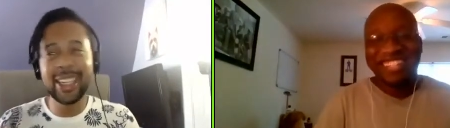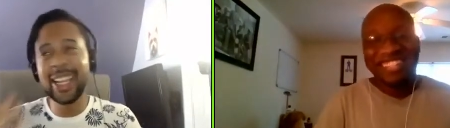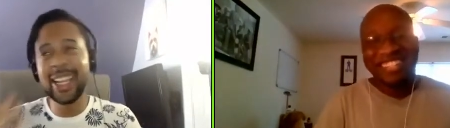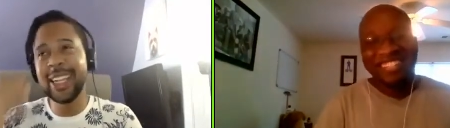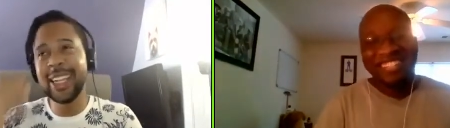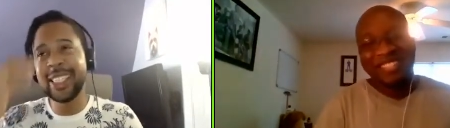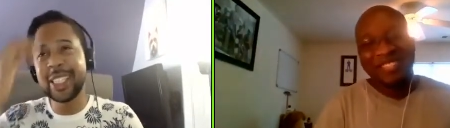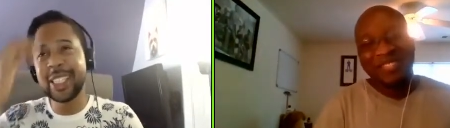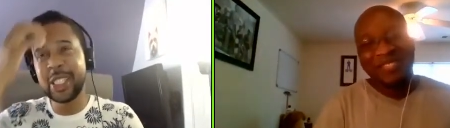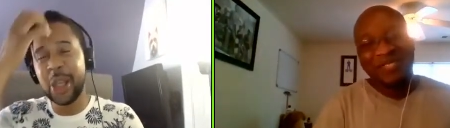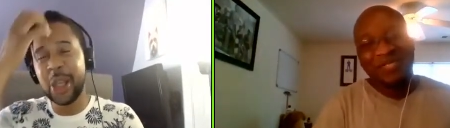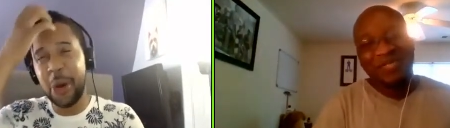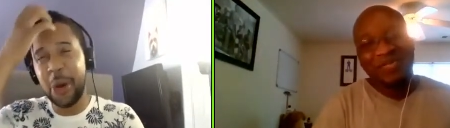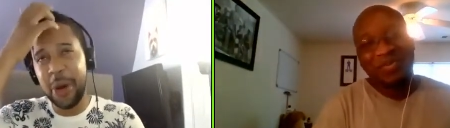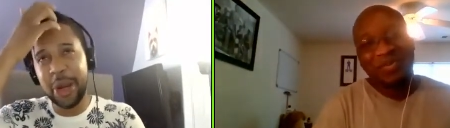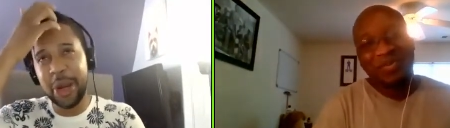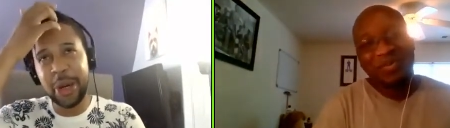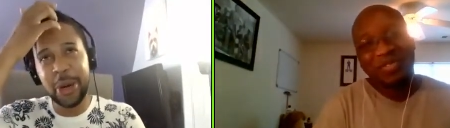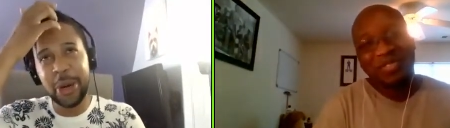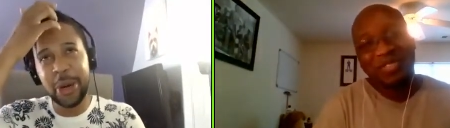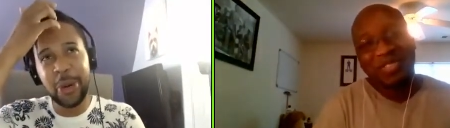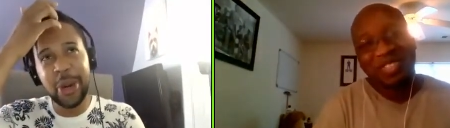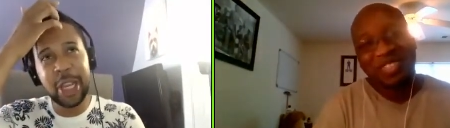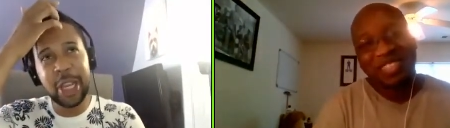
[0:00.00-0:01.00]
Speaker 1: and it's so
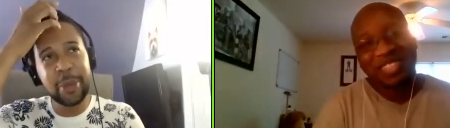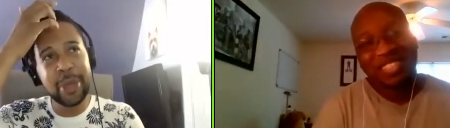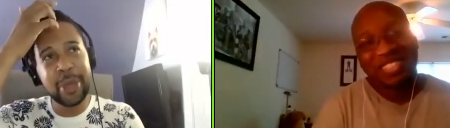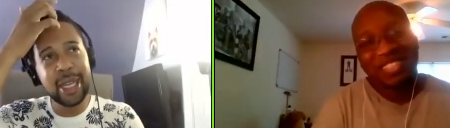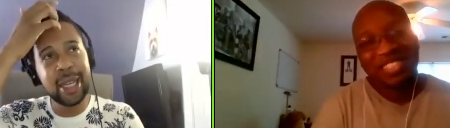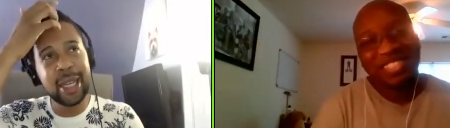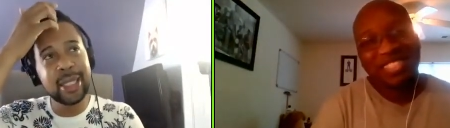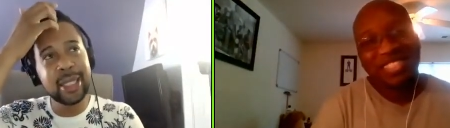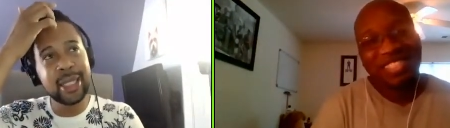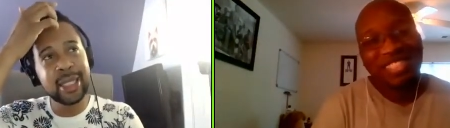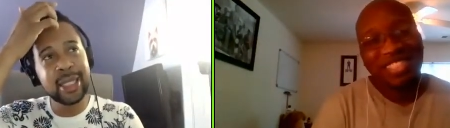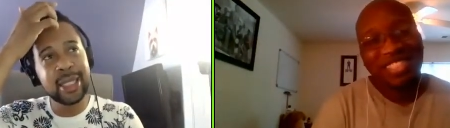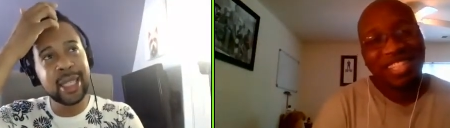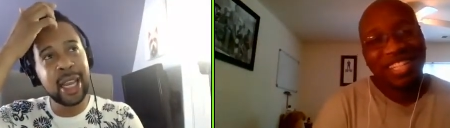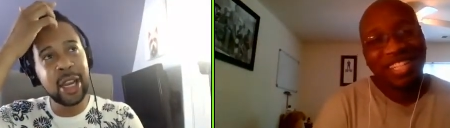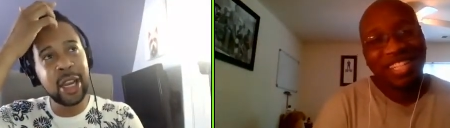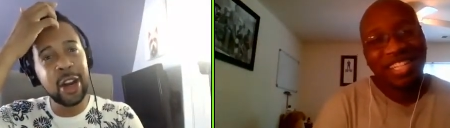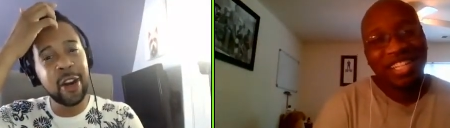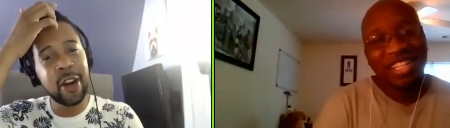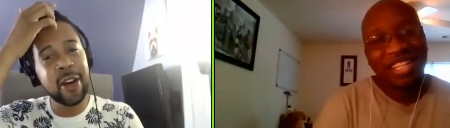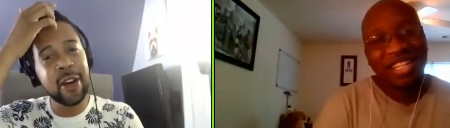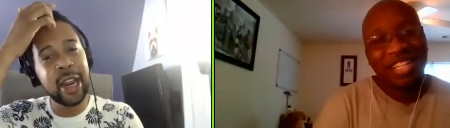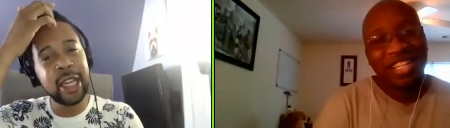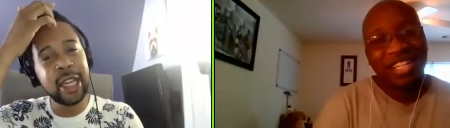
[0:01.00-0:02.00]
annoying because it's
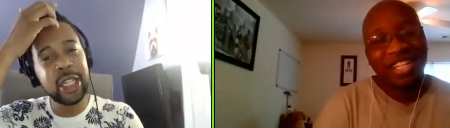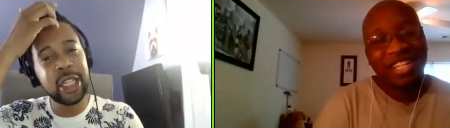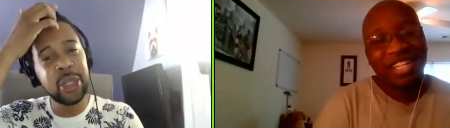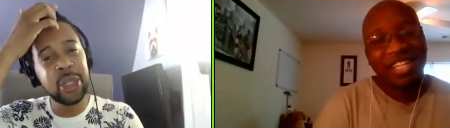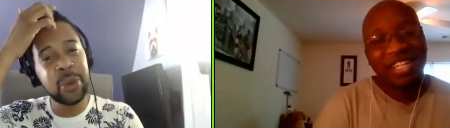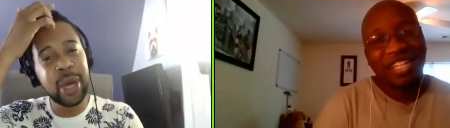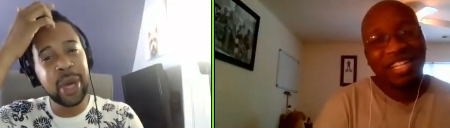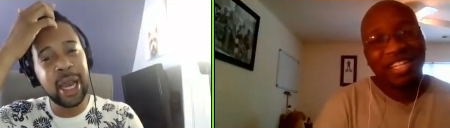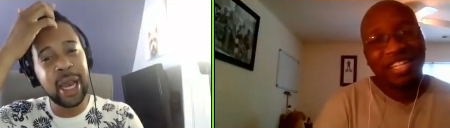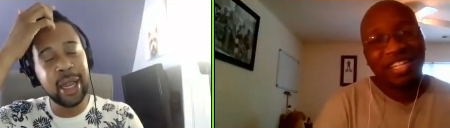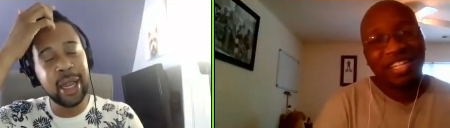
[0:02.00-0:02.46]
like, all right, do I